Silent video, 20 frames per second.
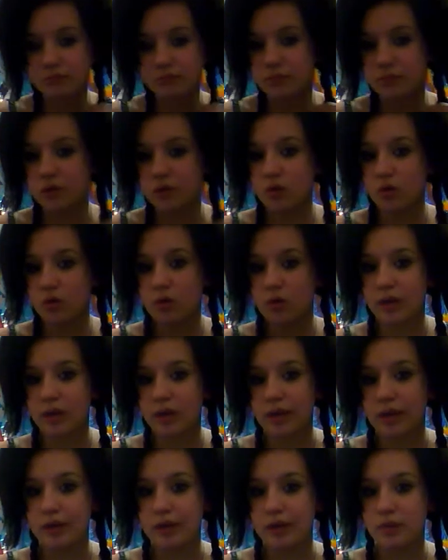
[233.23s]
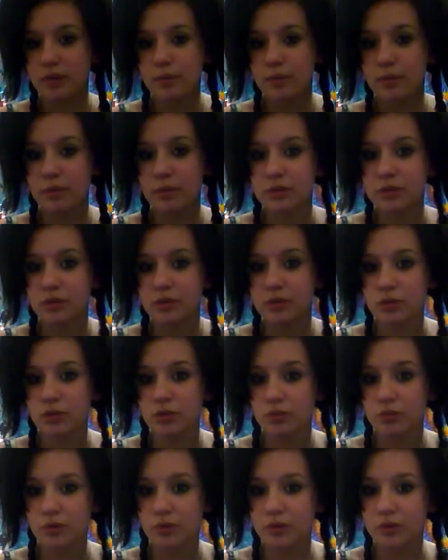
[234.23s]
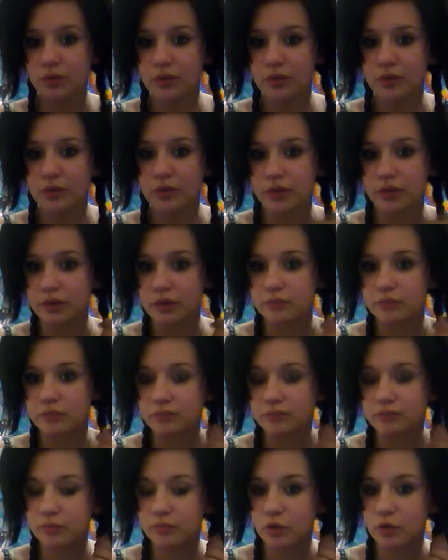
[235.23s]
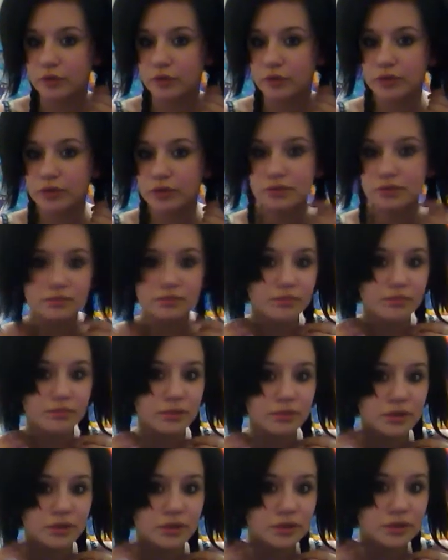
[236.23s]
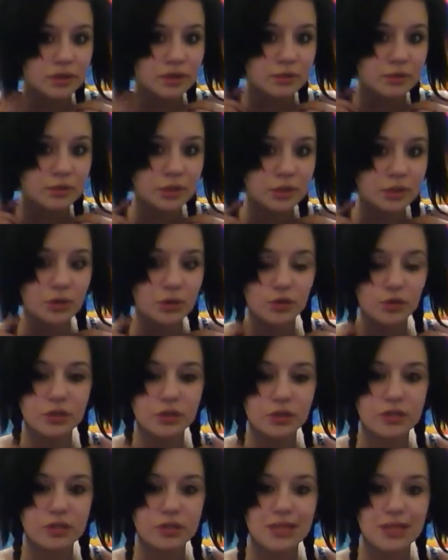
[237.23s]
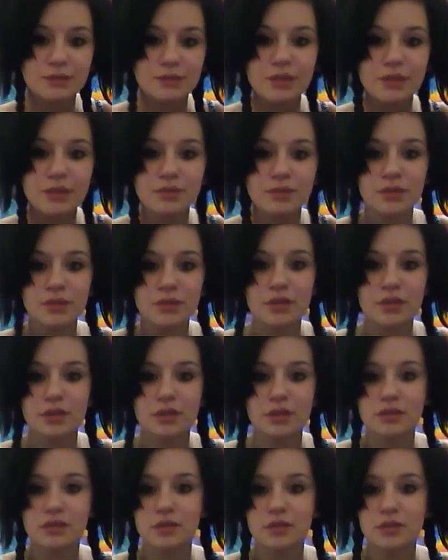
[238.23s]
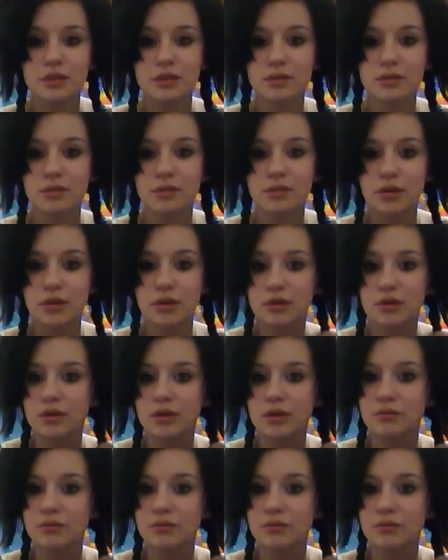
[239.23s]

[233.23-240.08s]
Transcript: Okay, I know my braids don't look perfectly perfect, but don't criticize me because I'm not done.